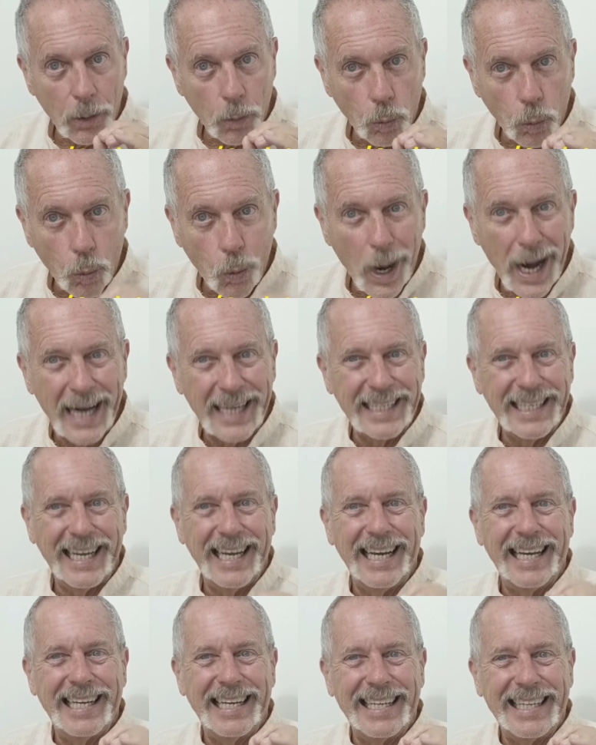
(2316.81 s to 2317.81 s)
what
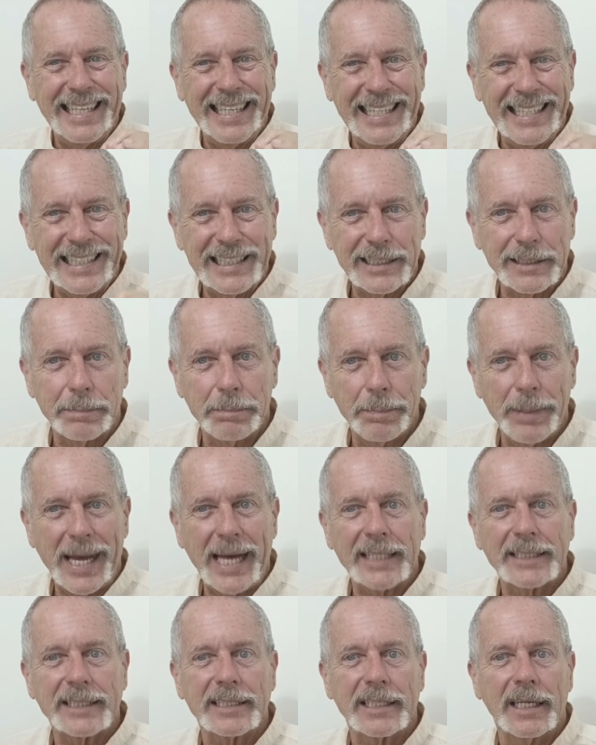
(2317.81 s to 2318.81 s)
is
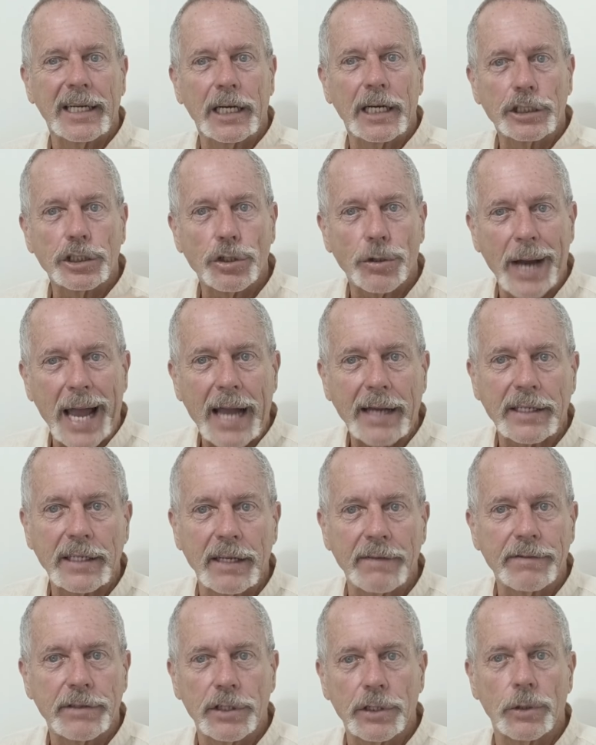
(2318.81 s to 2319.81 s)
best
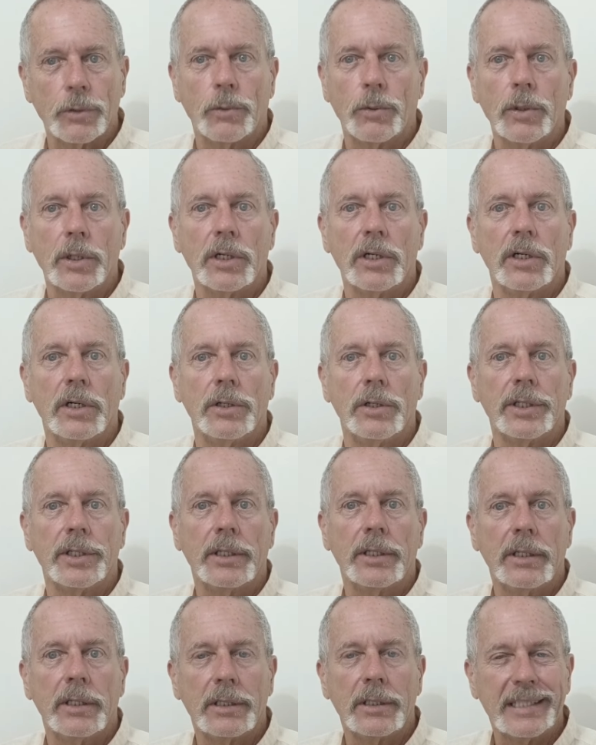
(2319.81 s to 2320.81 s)
attractive to the world.
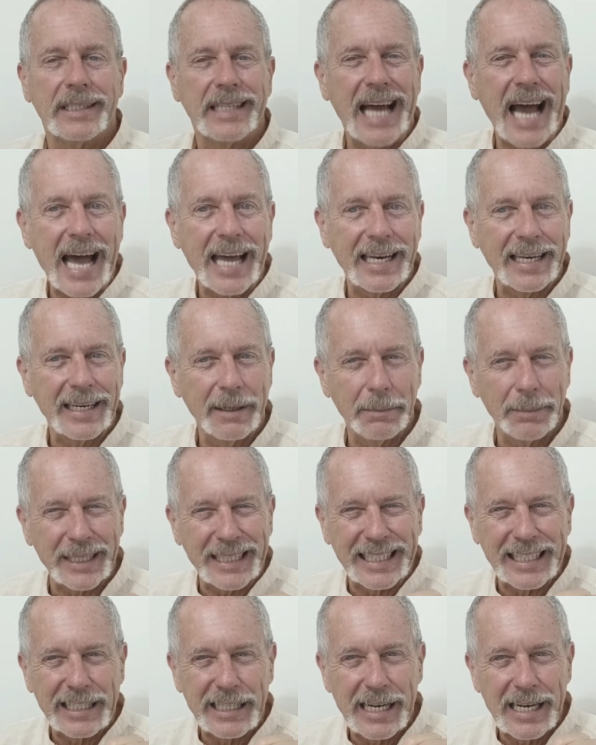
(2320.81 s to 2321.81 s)
But
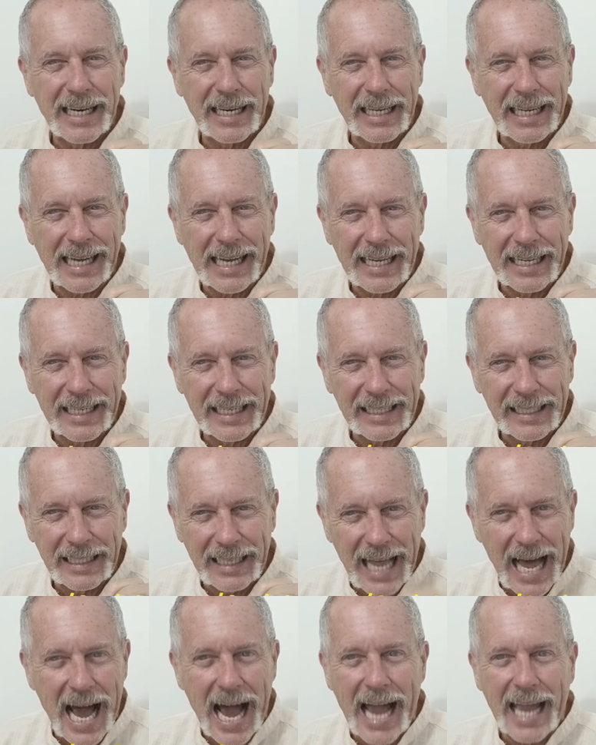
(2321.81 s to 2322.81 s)

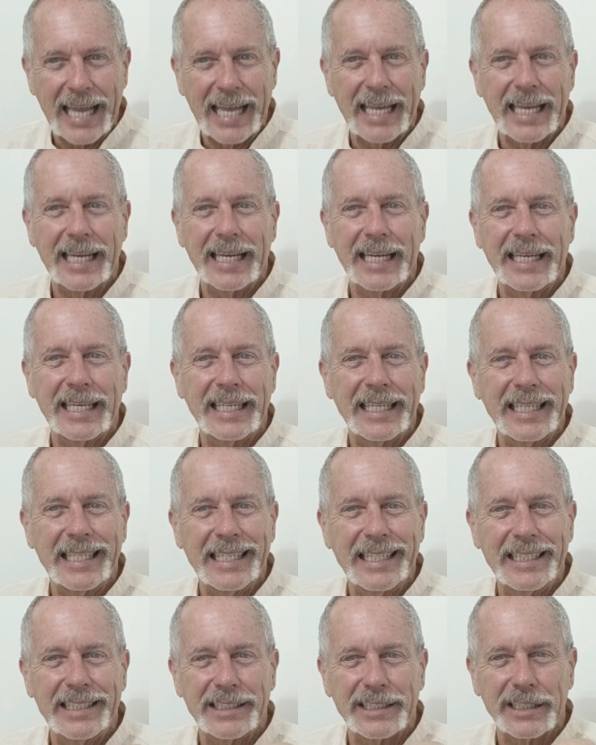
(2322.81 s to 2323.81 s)
lying
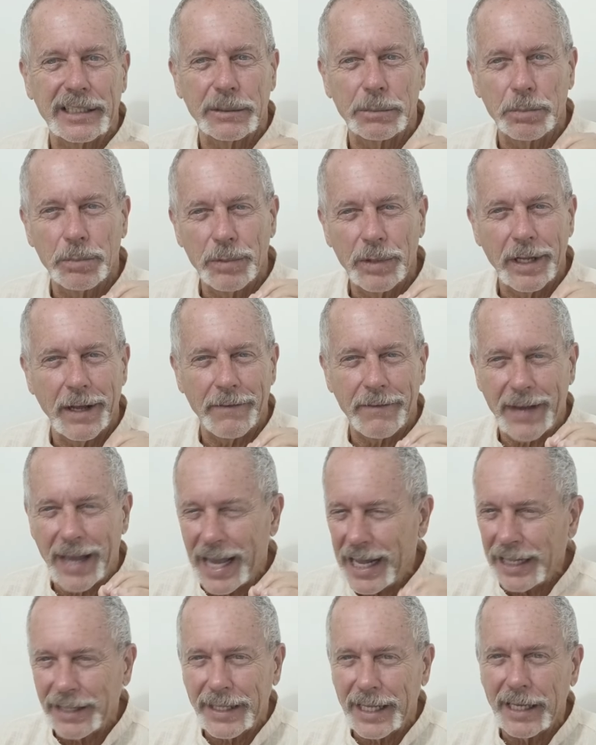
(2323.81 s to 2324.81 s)
is if
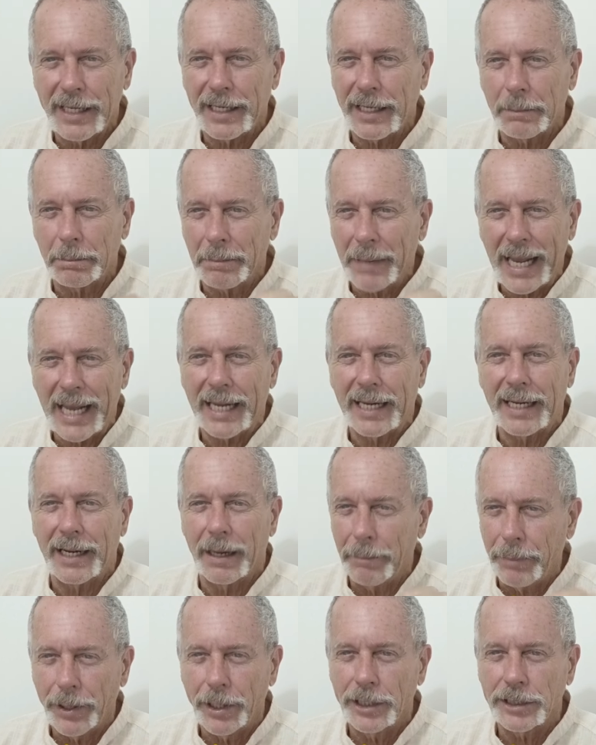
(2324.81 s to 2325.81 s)
anything can make
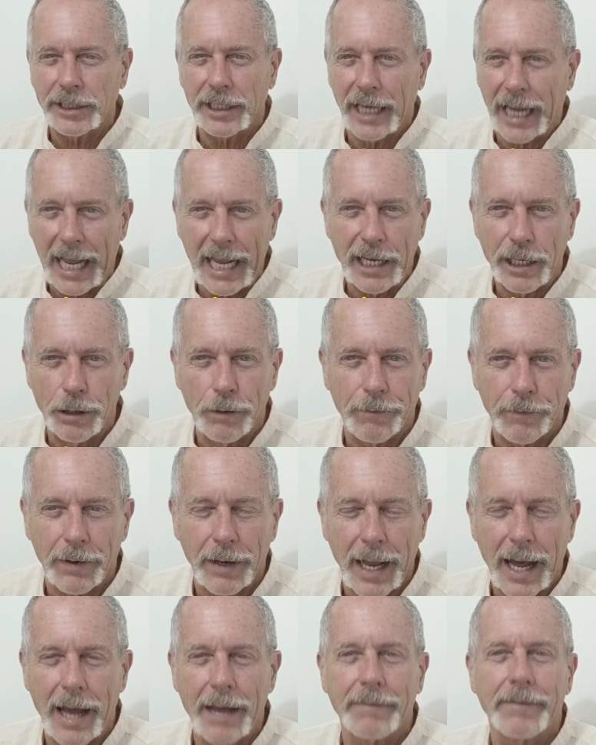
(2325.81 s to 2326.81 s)
a person hate you
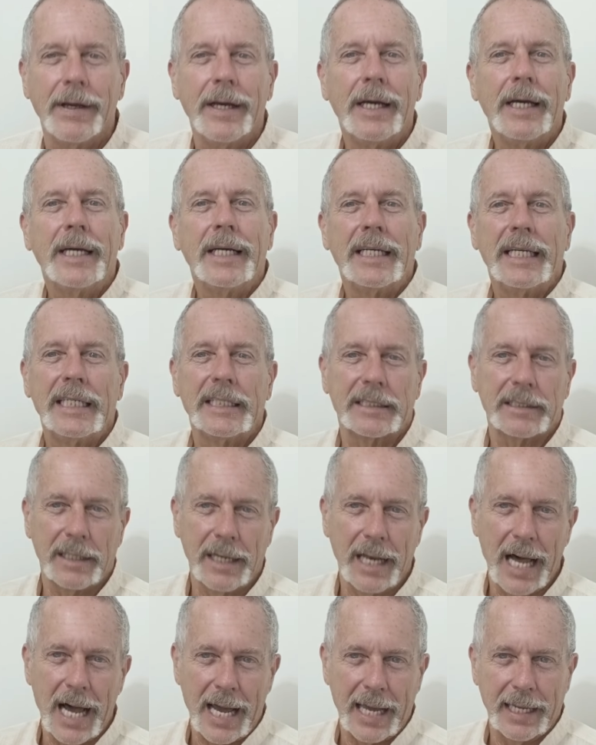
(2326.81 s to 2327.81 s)
for life, it's
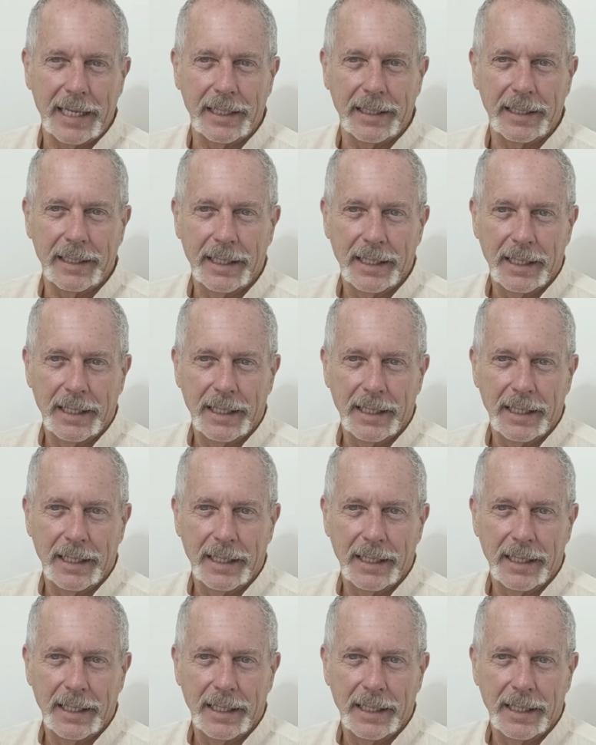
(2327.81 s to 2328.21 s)
lying.